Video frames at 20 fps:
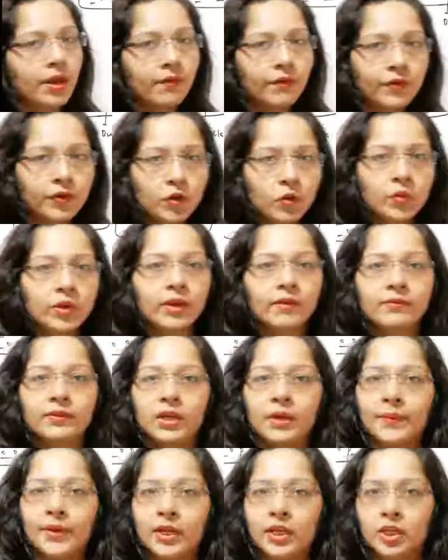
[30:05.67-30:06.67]
if you give
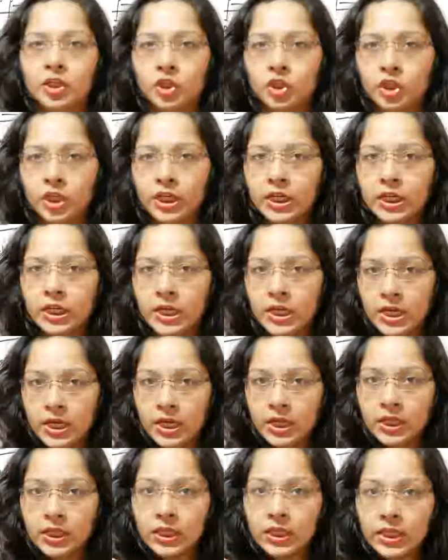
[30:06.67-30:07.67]
them energy,
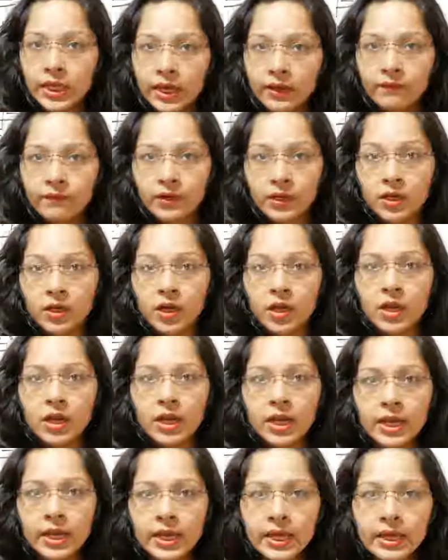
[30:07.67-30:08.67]
they will
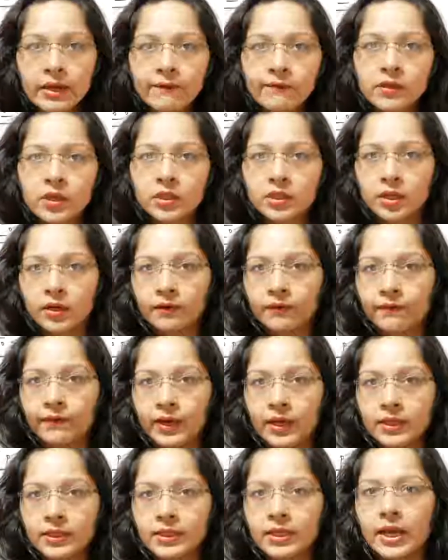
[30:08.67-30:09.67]
leave the
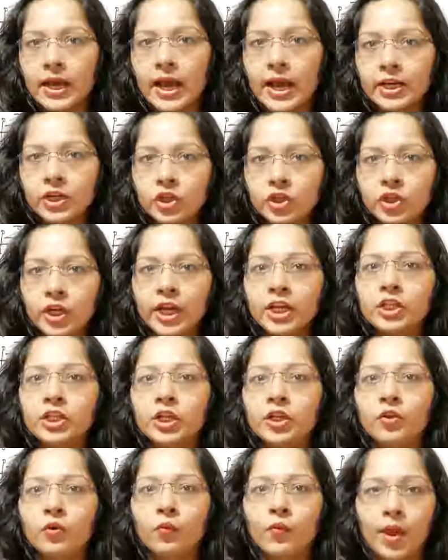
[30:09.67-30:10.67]
surface and change
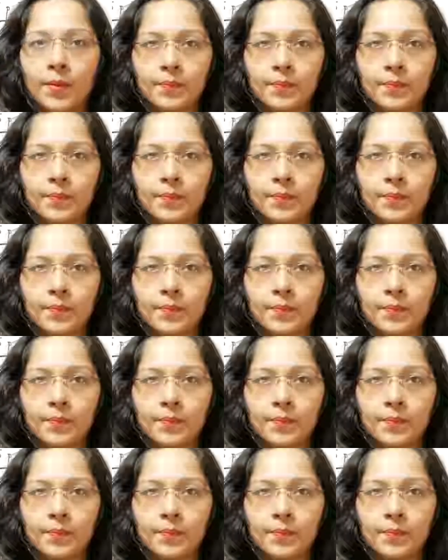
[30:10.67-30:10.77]
into